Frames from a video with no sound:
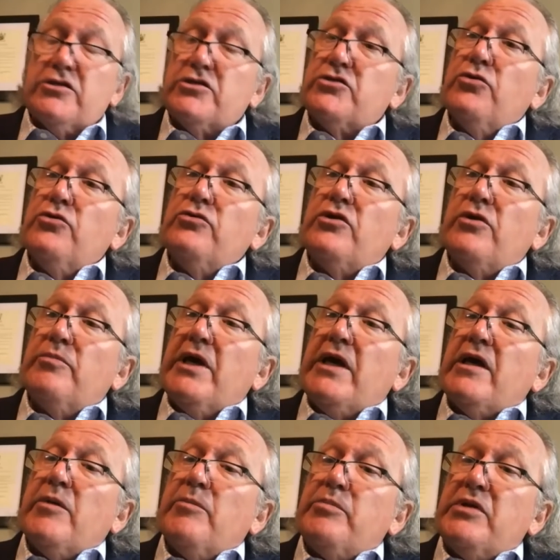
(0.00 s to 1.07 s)
the soon to
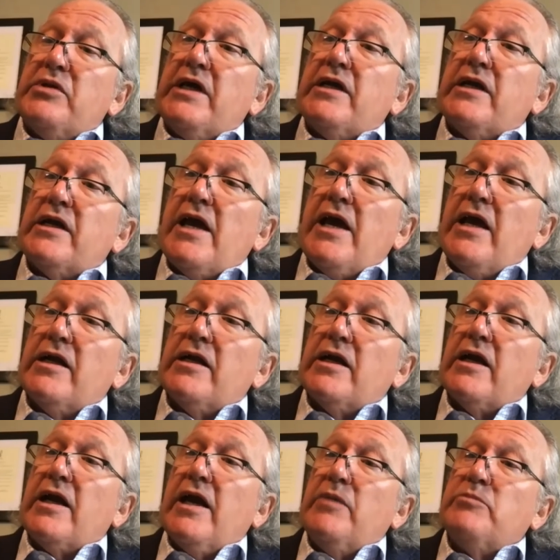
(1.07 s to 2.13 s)
be completed
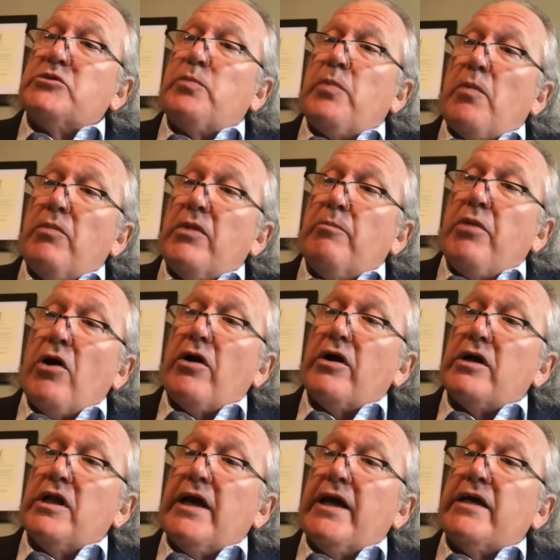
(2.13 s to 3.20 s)
Canada Games
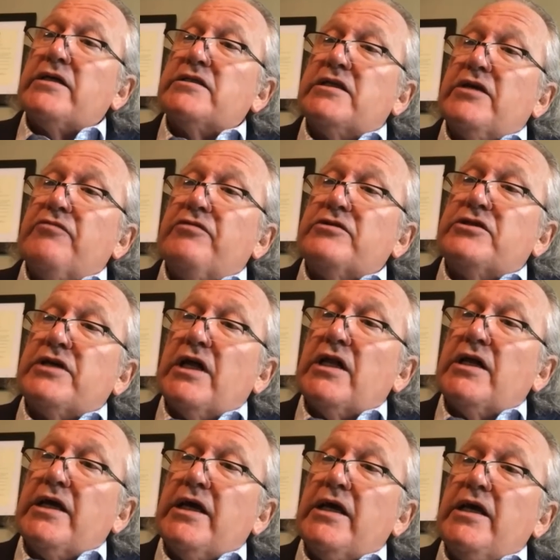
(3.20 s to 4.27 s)
Park Legacy
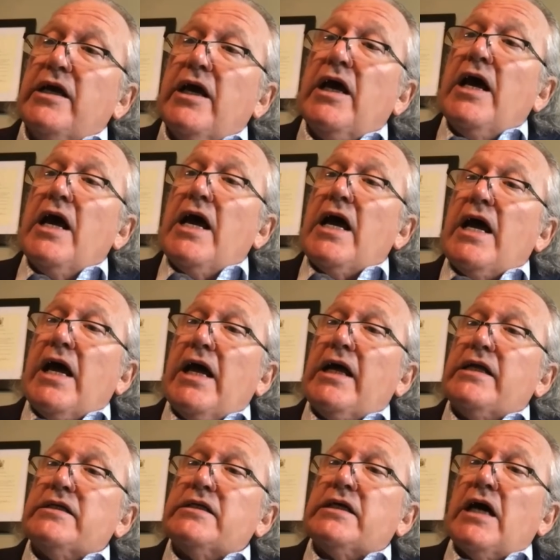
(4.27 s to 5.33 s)
Facility.
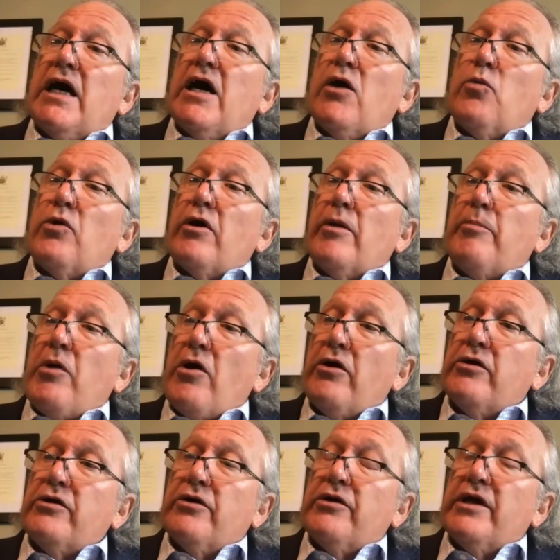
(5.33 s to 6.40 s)
And uh, we're a
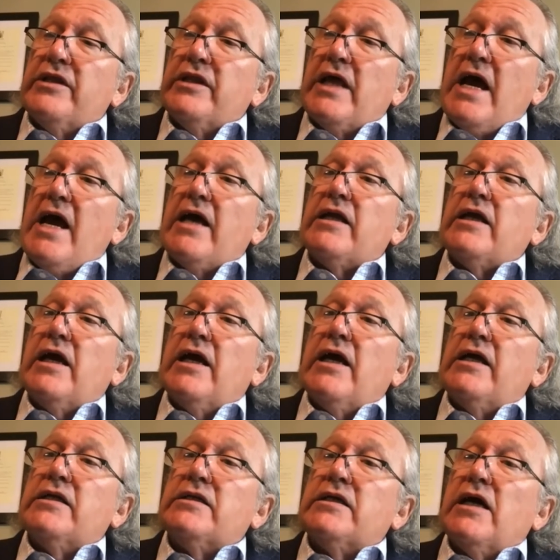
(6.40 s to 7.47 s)
partner in that.
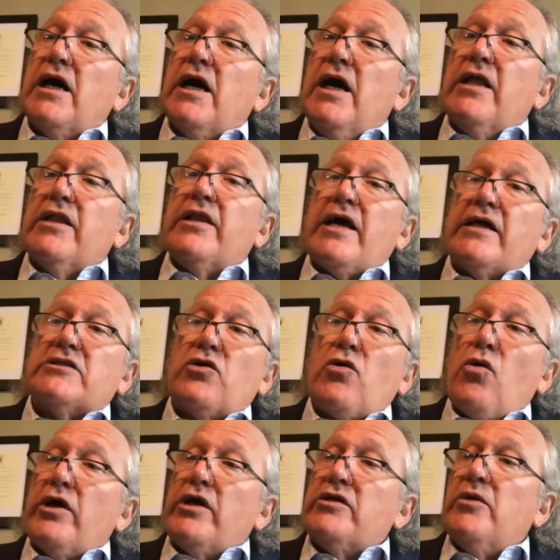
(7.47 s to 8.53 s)
And uh, that's
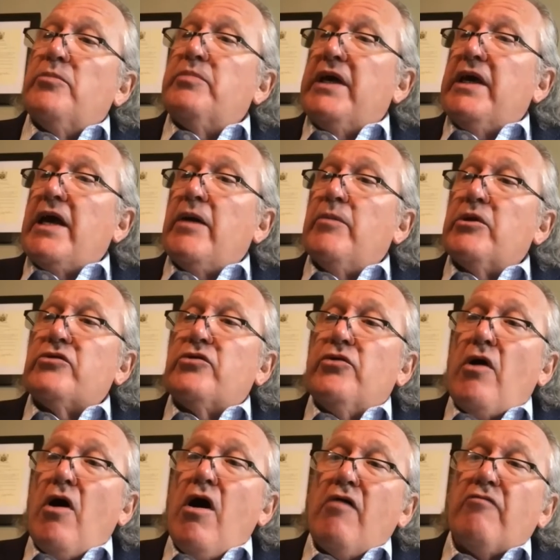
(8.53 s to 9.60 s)
going to be able
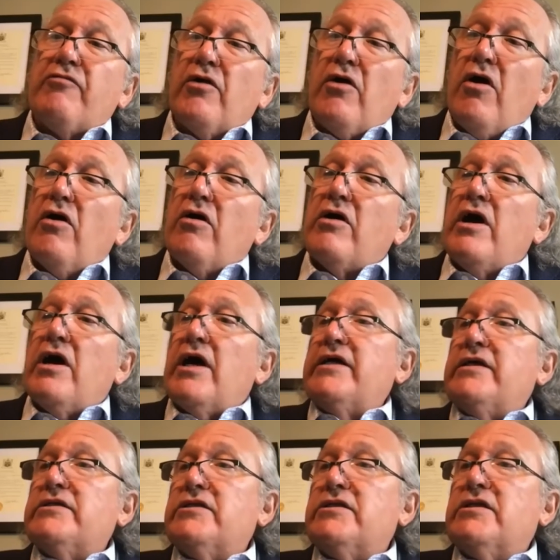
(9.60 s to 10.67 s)
to offer all
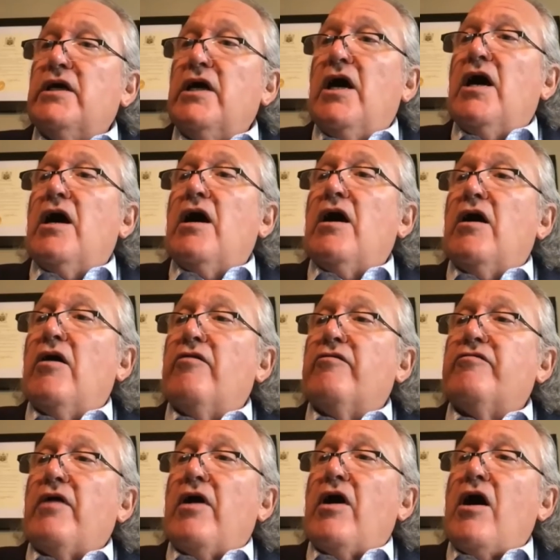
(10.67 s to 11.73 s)
kinds
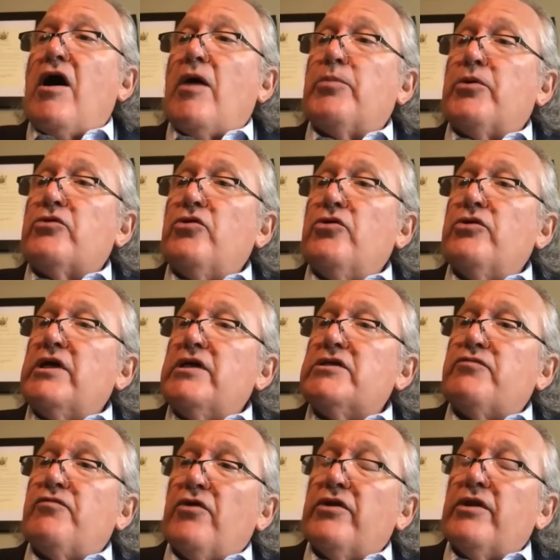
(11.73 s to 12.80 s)
of uh,
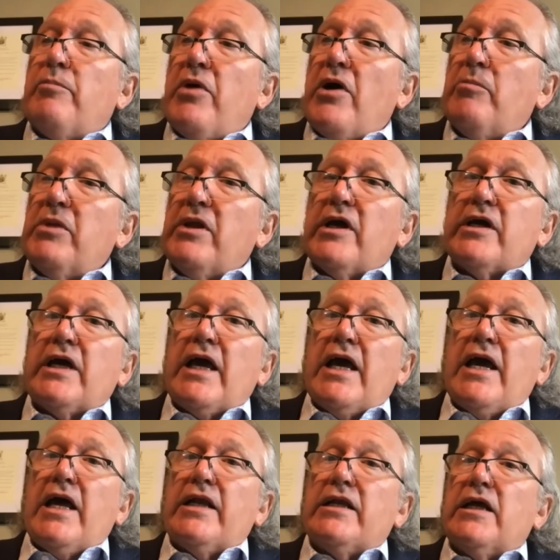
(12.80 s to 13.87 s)
opportunities for the public
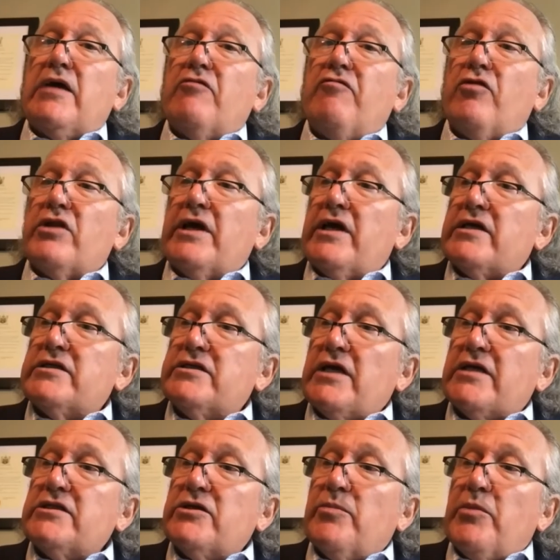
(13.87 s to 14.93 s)
and fully
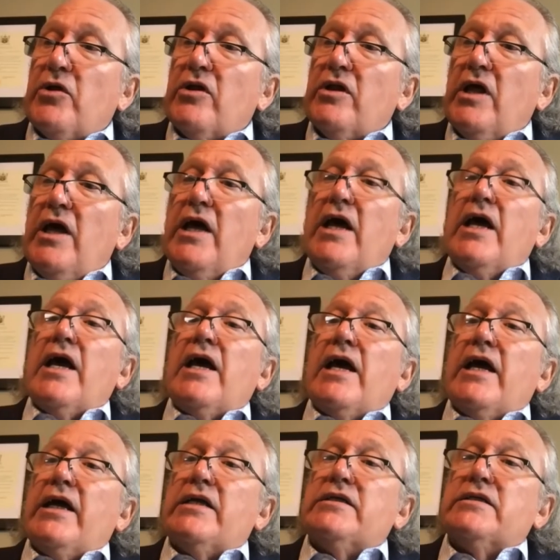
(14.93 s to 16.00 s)
accessible.
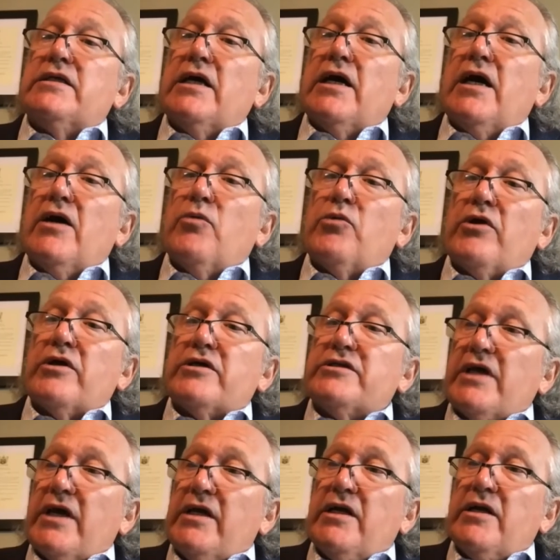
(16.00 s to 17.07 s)
And uh, we're
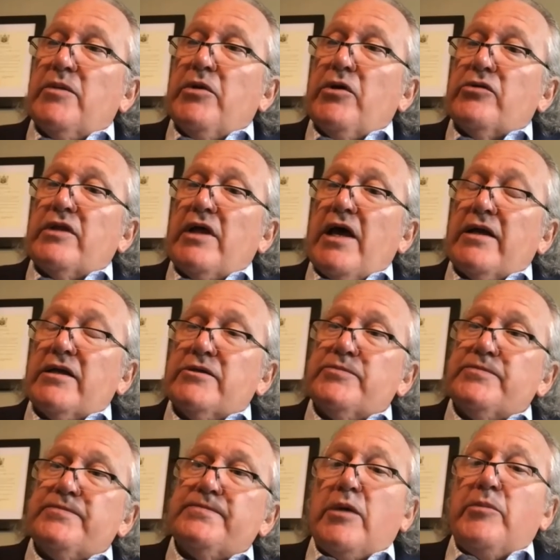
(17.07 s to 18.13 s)
excited about that
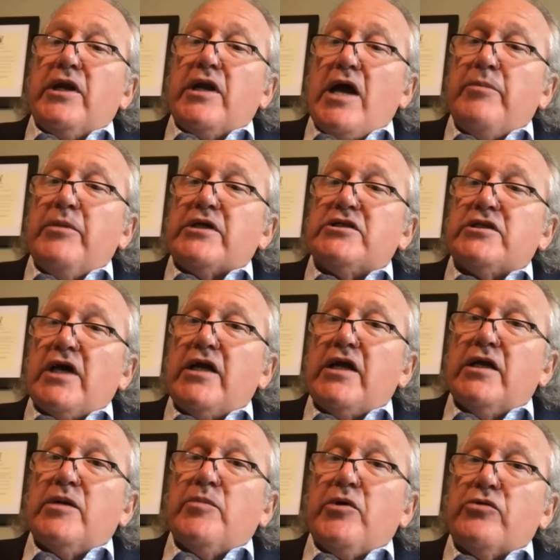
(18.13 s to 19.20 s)
them, and I'm
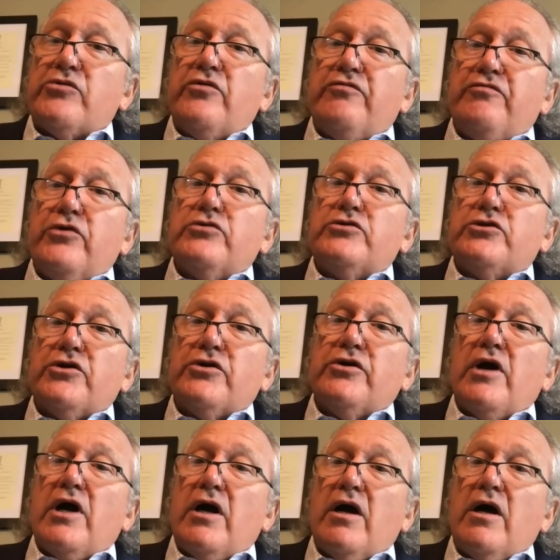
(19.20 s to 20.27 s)
excited about the
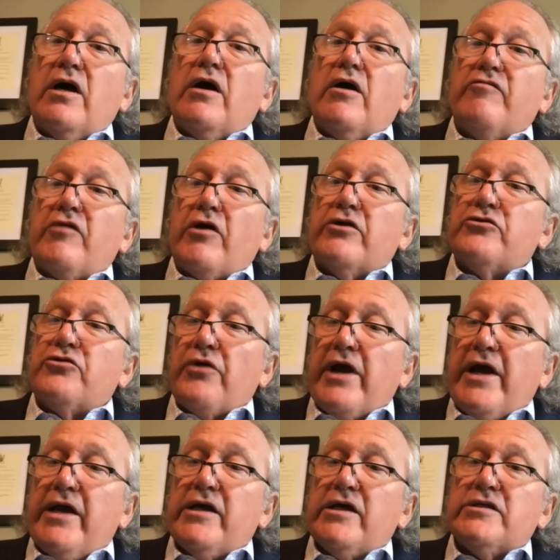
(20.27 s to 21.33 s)
future uh, of our
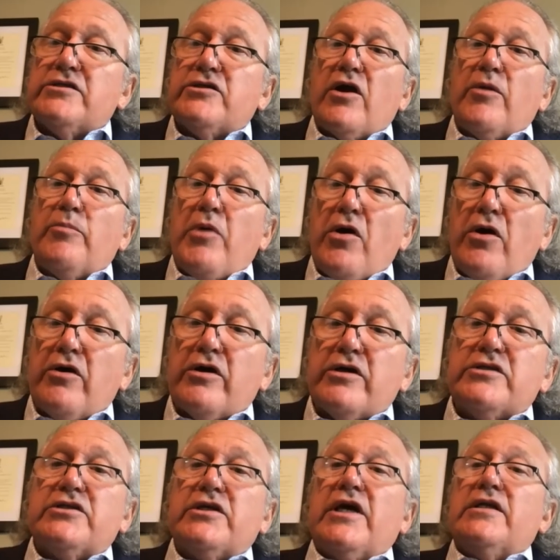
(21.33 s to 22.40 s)
trails, our
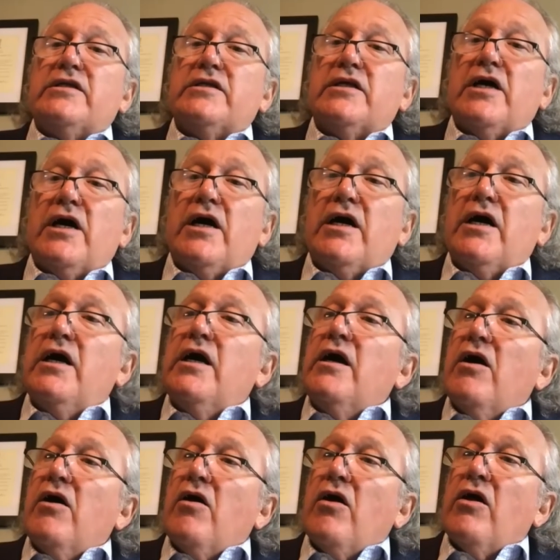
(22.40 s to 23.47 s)
parks, and uh,
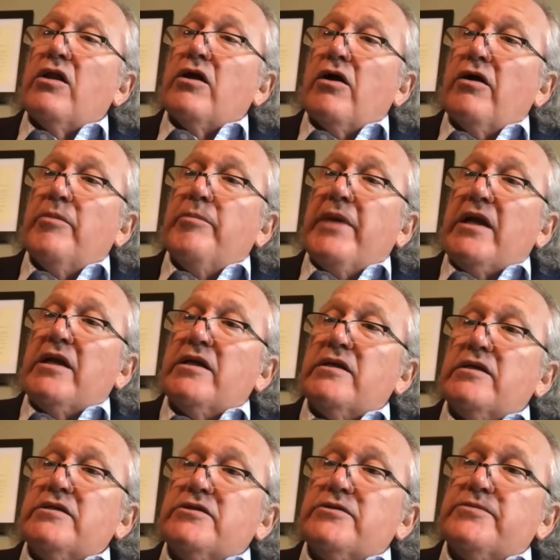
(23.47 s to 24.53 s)
all our
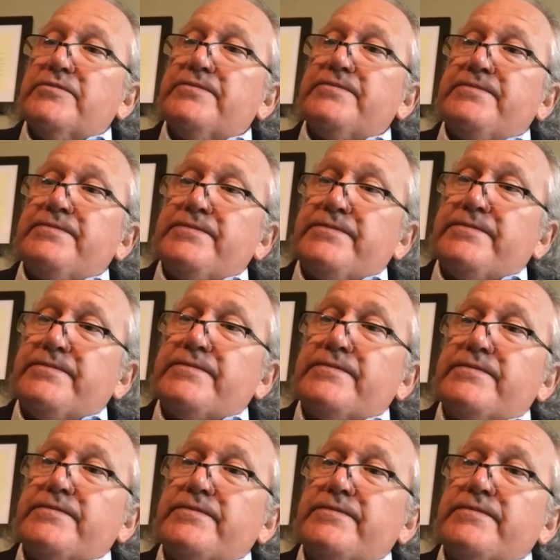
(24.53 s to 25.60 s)
amenities. Yeah,
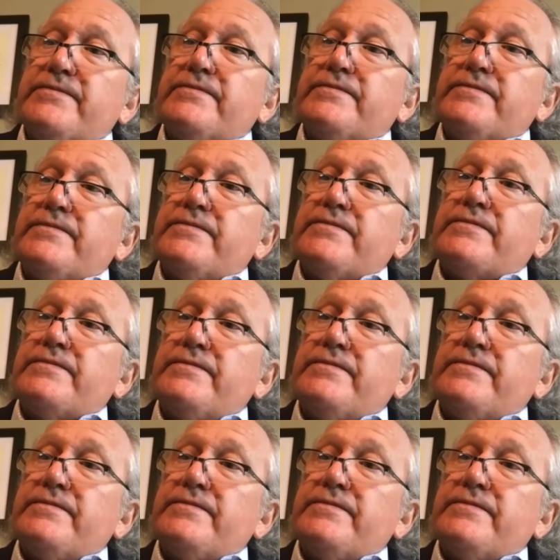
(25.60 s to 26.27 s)
and like you said, what's